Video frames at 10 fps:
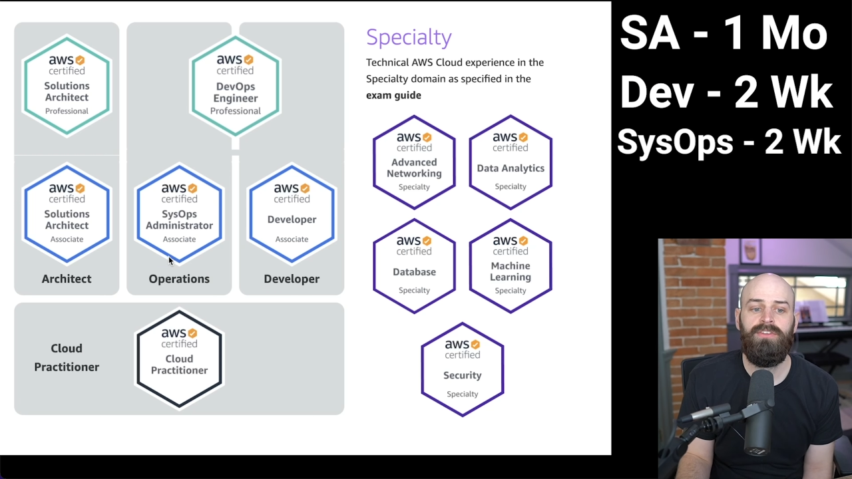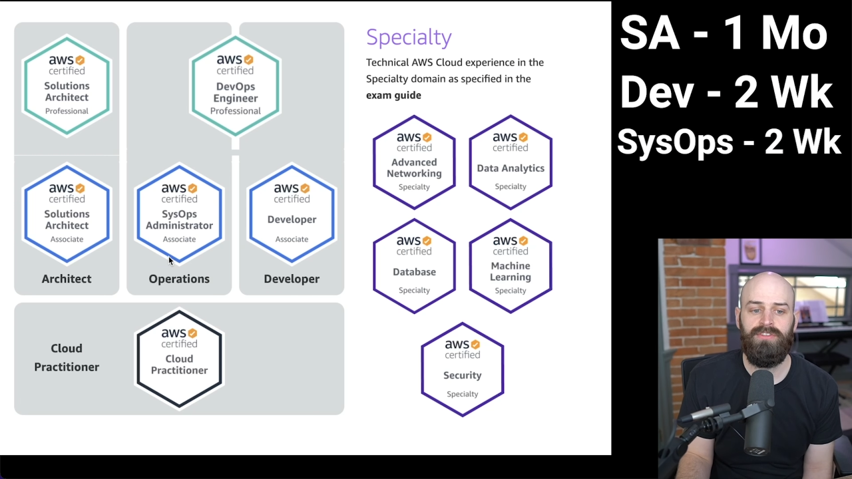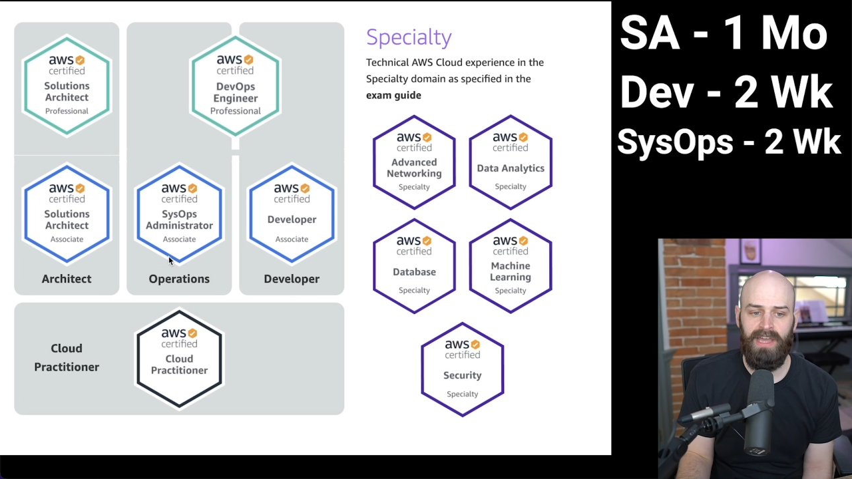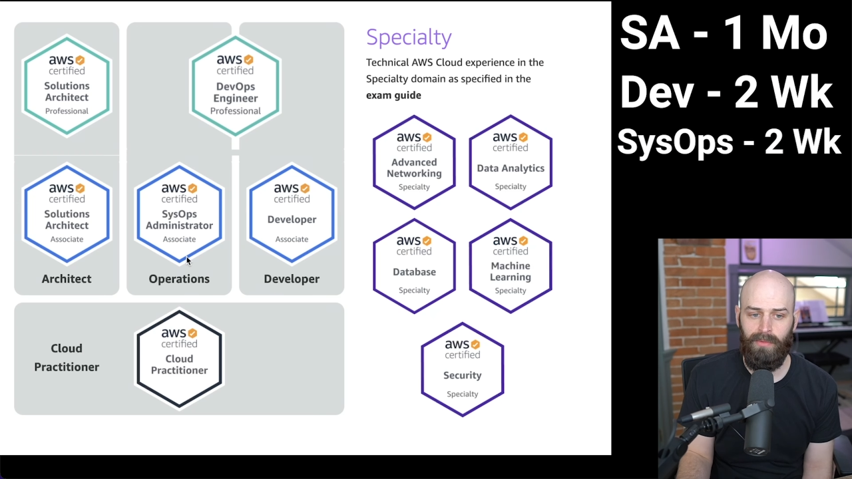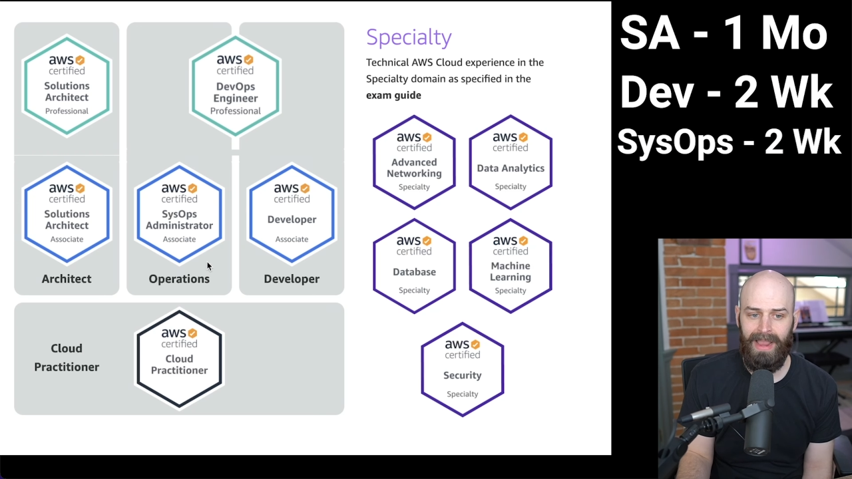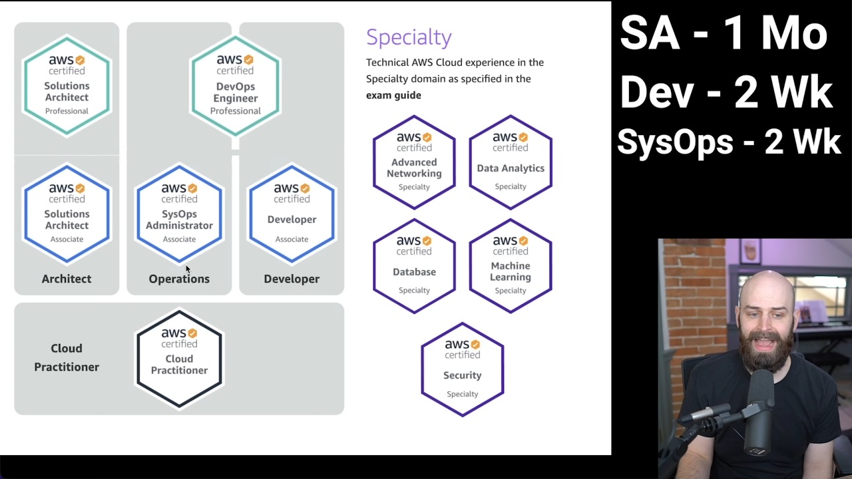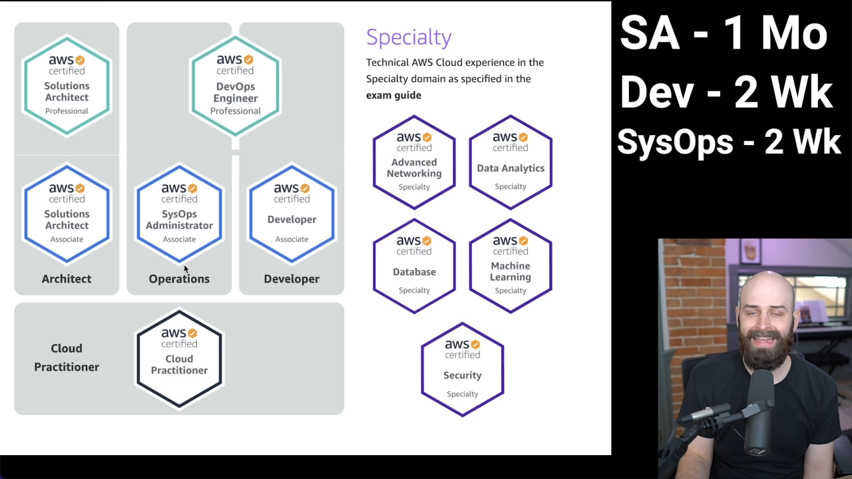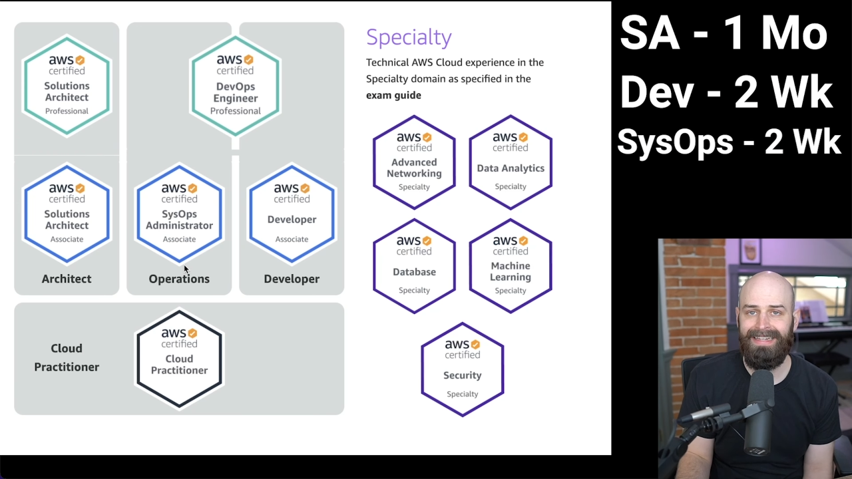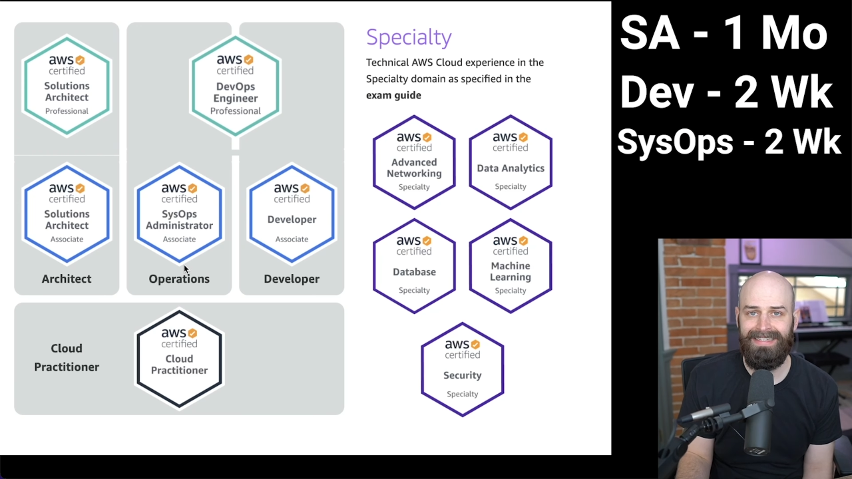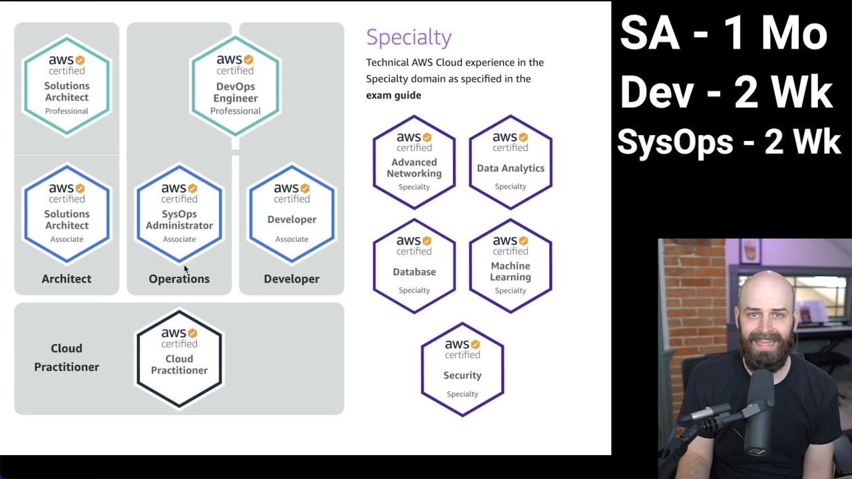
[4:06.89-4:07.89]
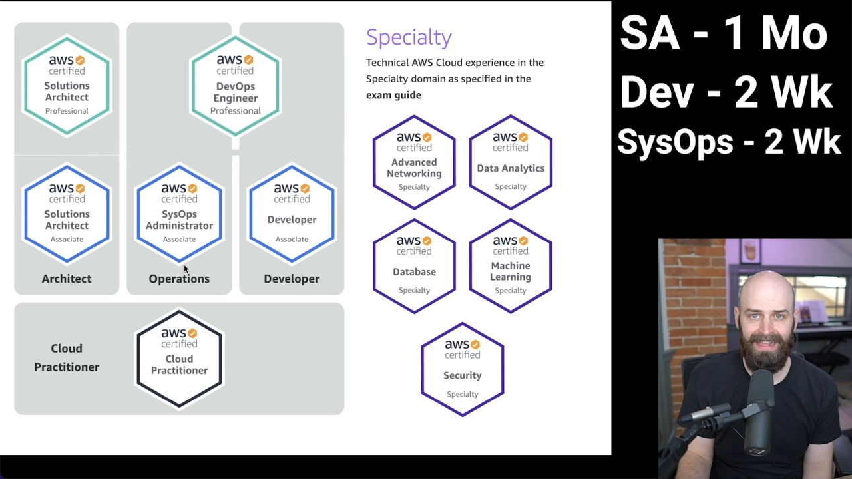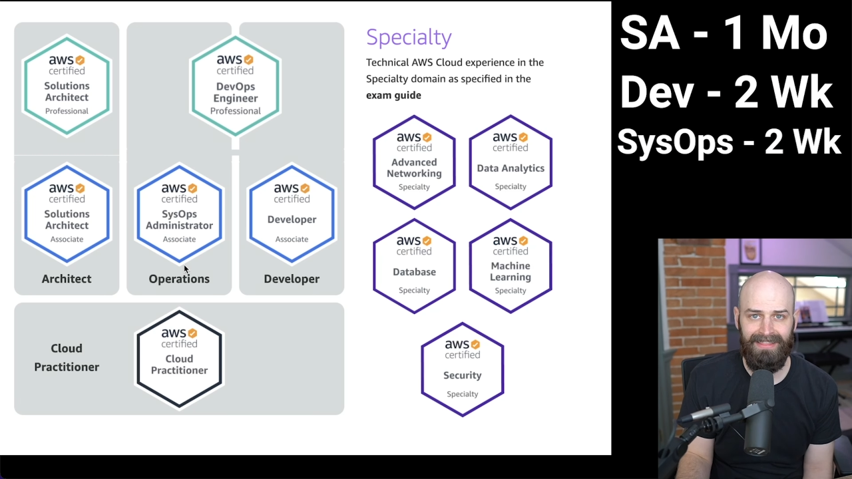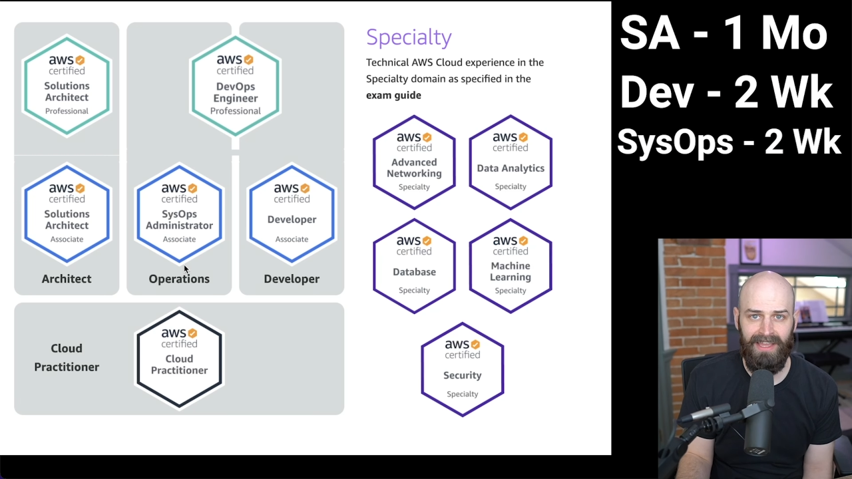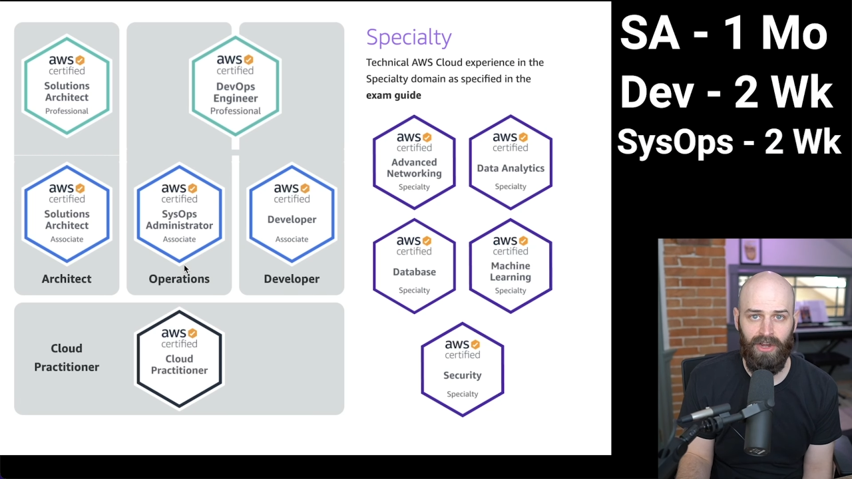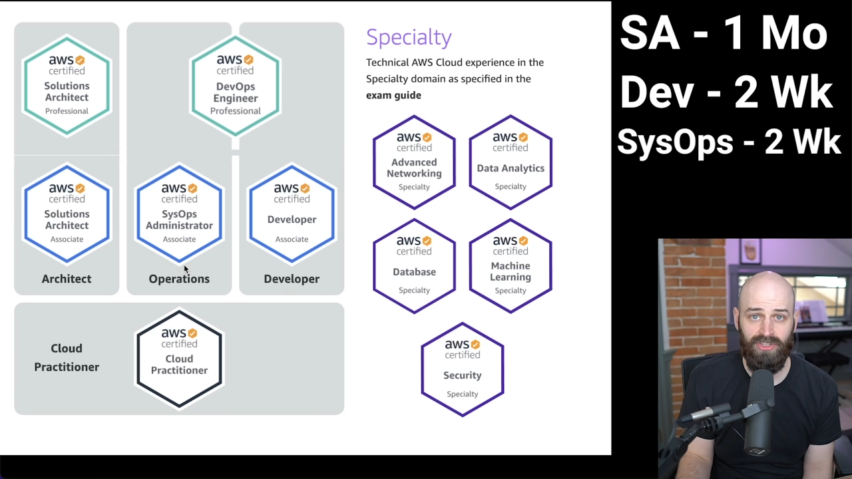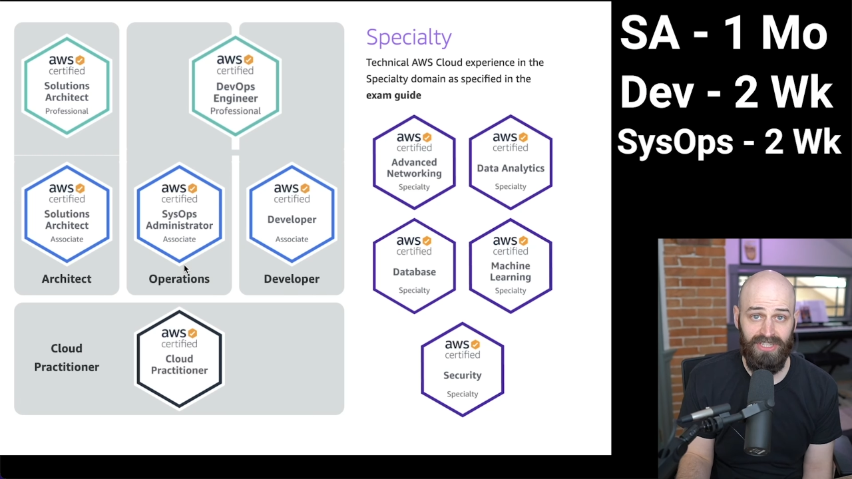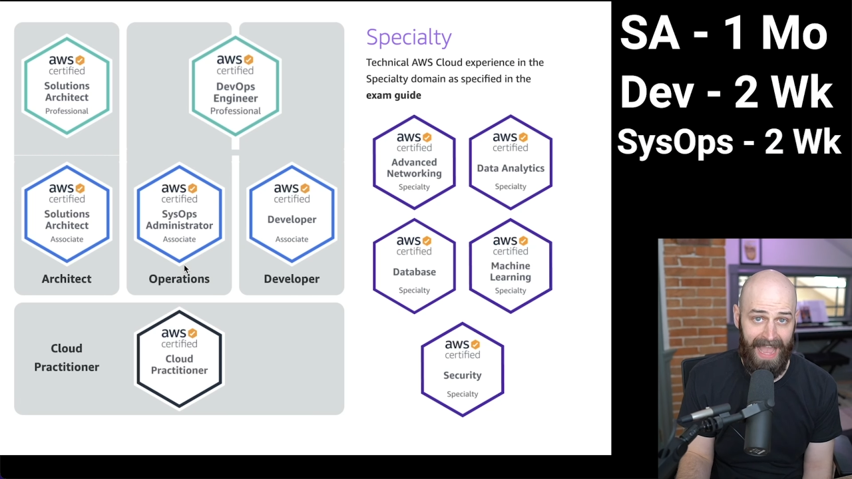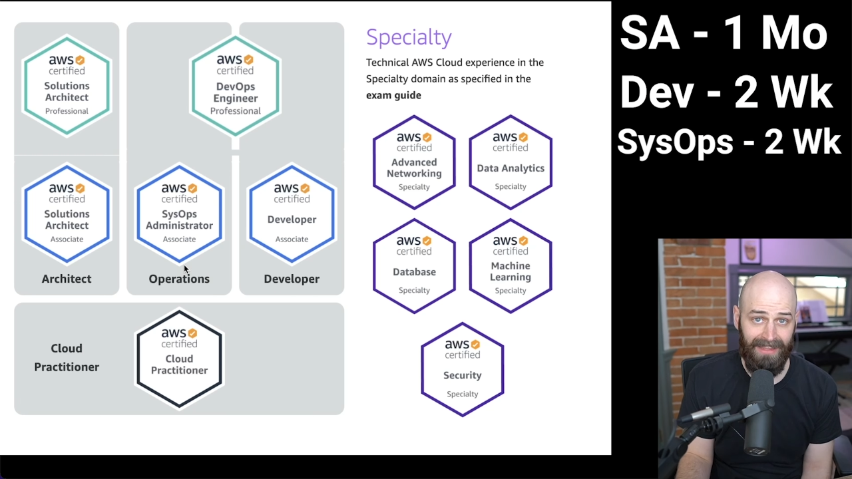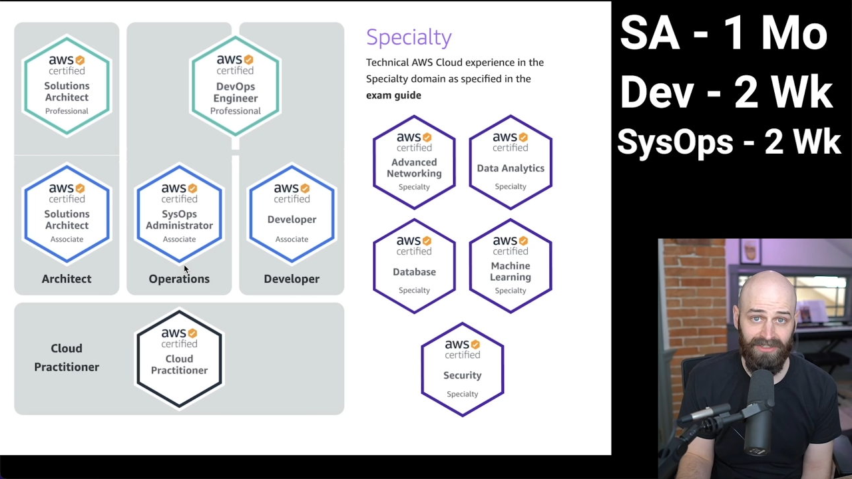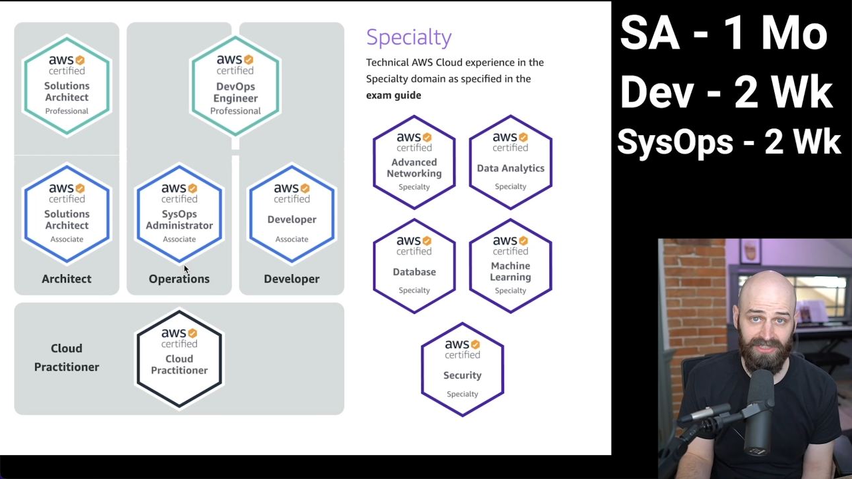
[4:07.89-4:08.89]
so that way I could take their
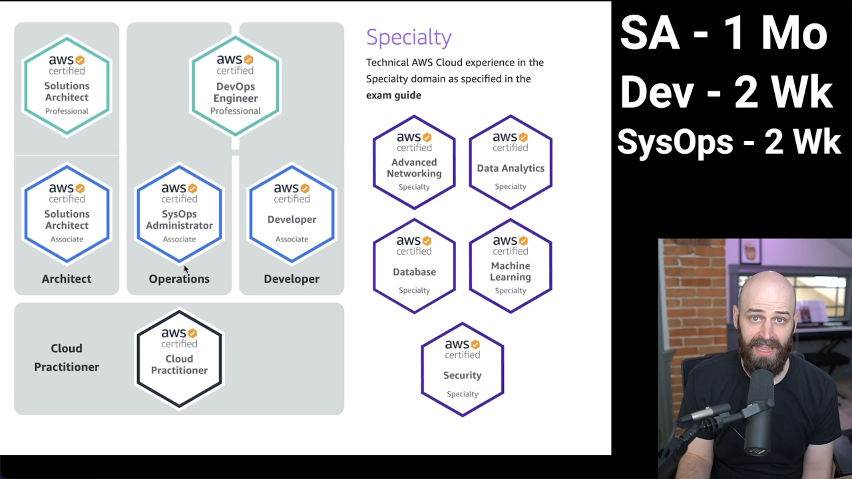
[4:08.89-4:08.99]
challenge